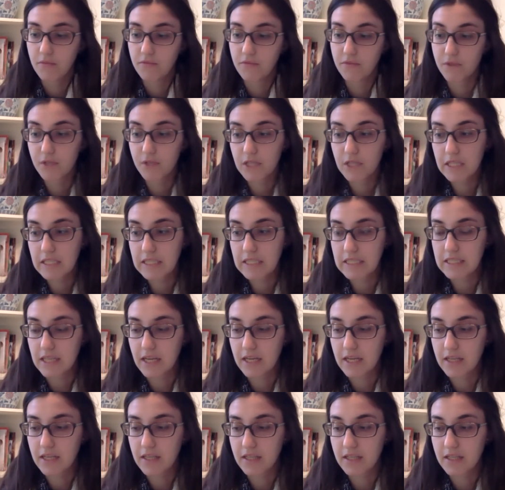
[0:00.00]
really
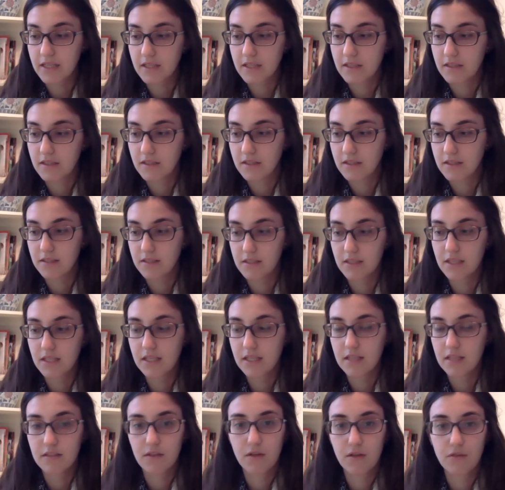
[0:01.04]
exciting. The city
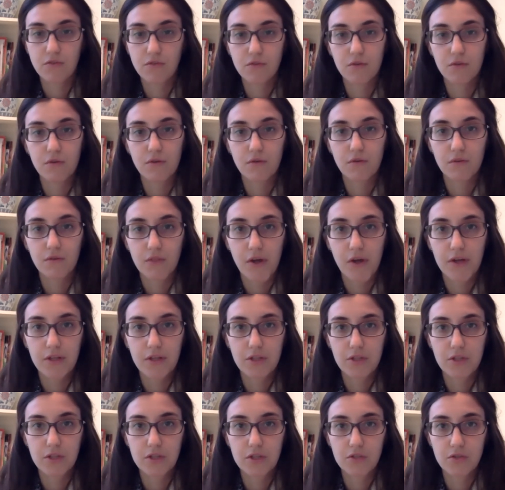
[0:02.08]
has also
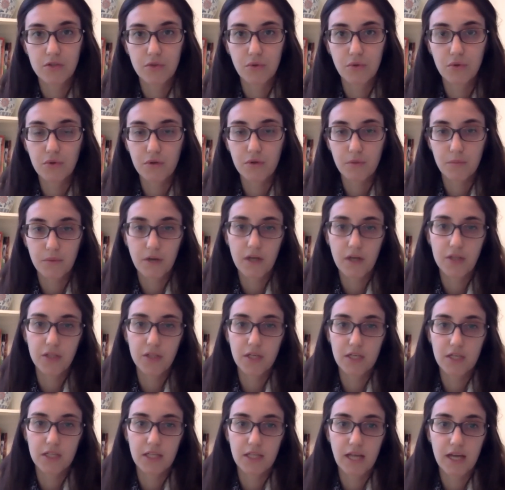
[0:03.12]
launched a solar
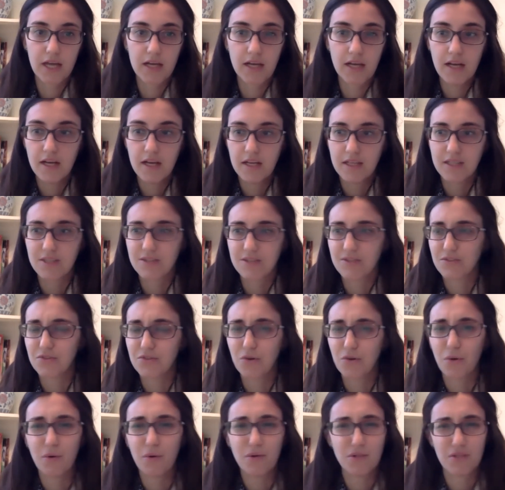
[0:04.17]
project that is
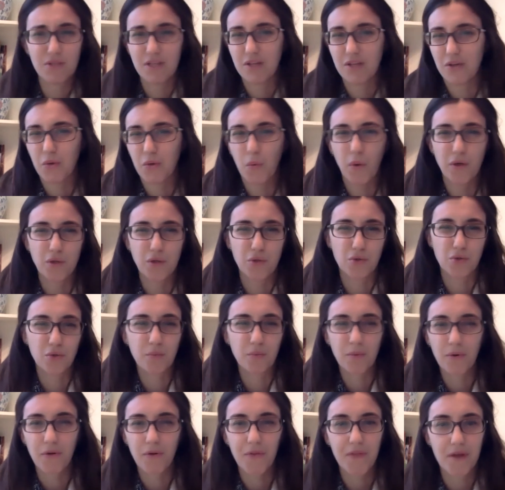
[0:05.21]
going to like
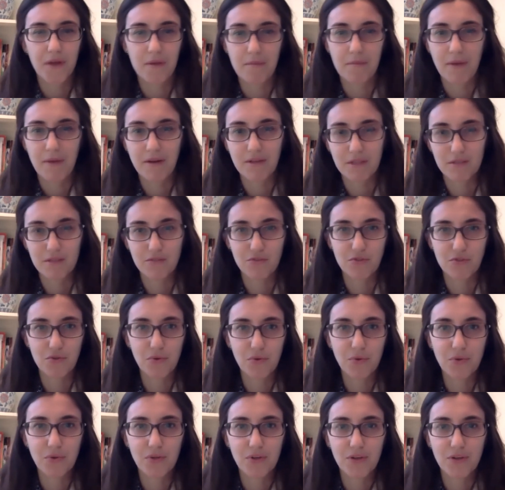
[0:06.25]
quadruple the amount of
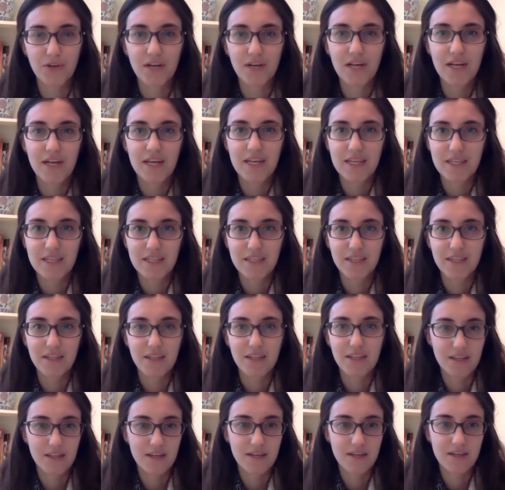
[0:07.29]
solar
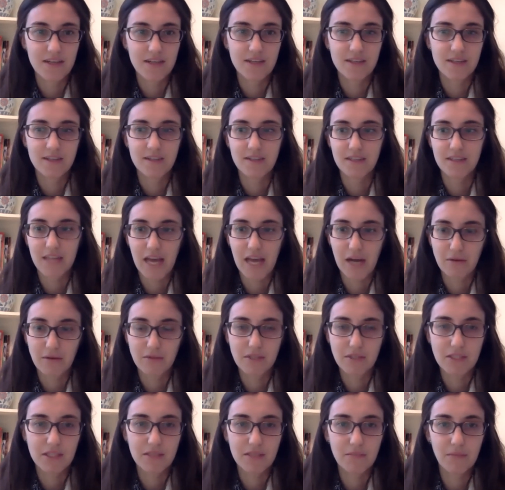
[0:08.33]
in the
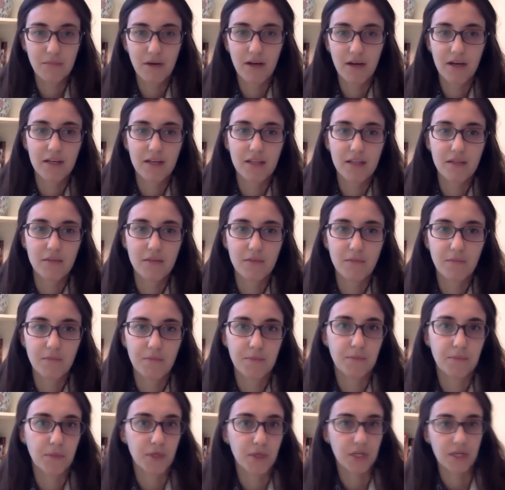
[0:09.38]
county by
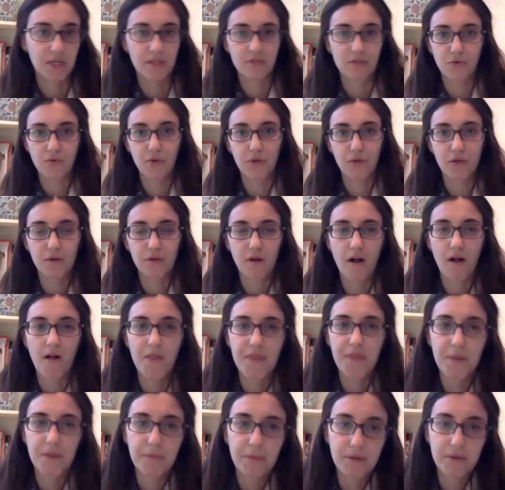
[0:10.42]
putting solar
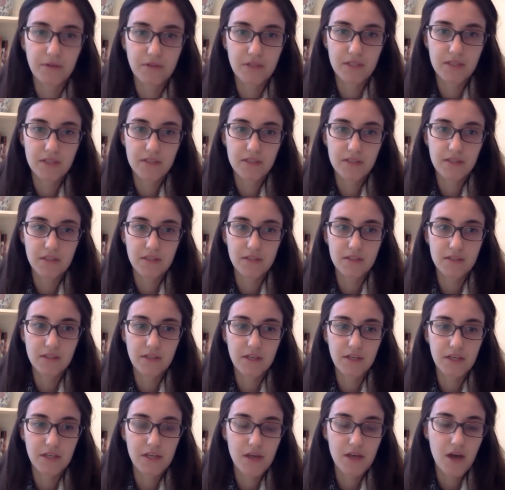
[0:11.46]
on the buildings in the
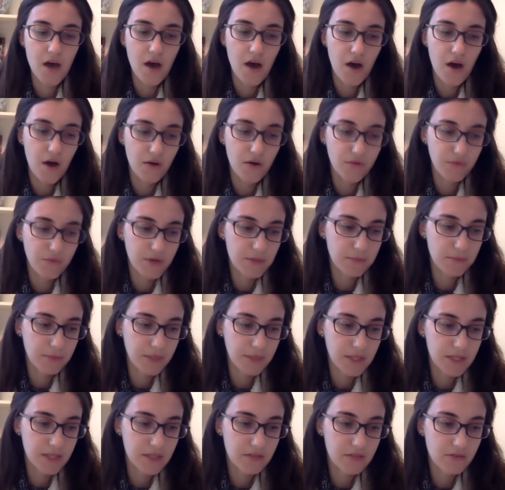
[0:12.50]
city of White
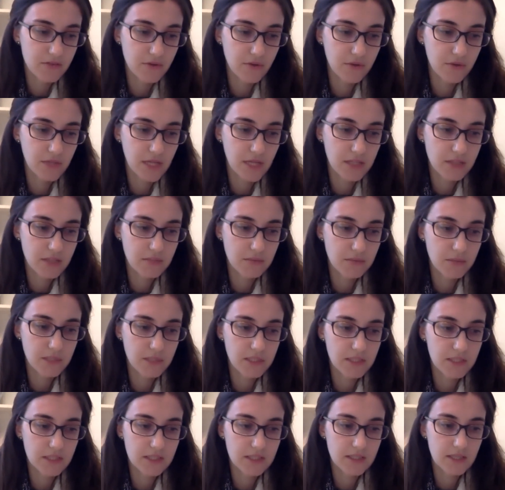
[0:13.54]
Plains. So that's pretty
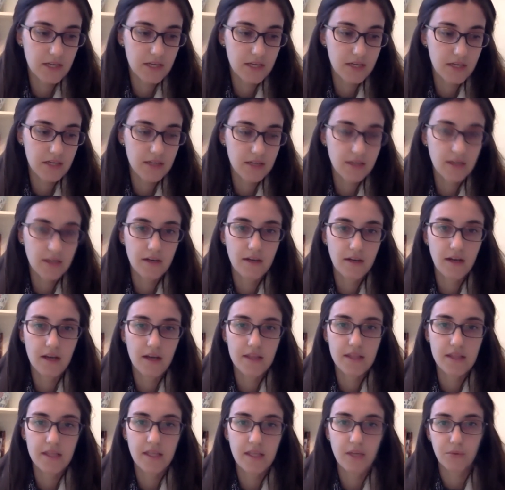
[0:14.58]
exciting. And I
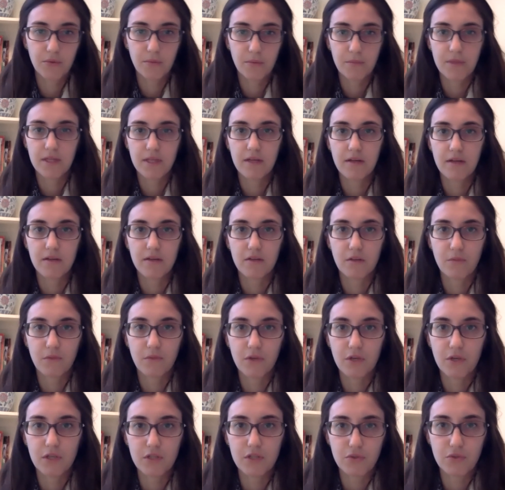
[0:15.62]
think it will be a
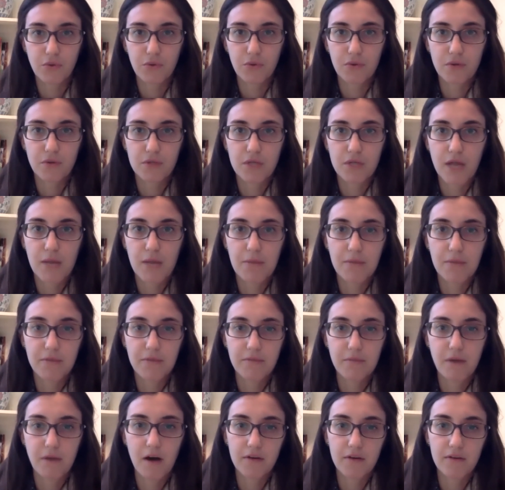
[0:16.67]
community solar type of
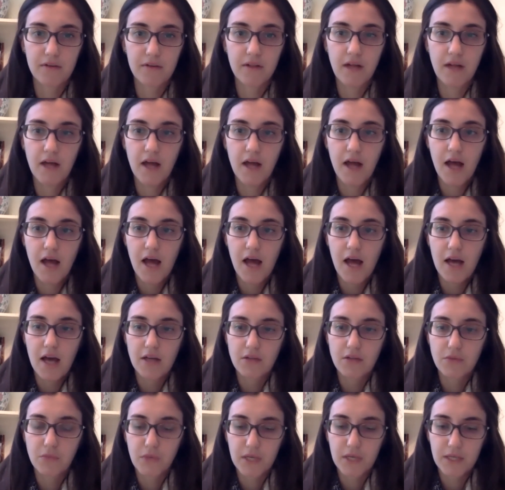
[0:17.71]
model
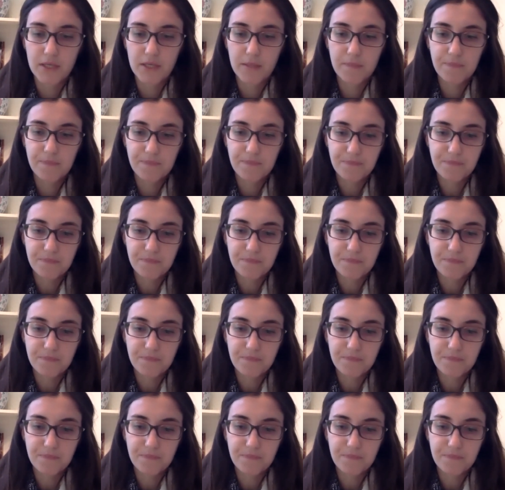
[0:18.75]
as well.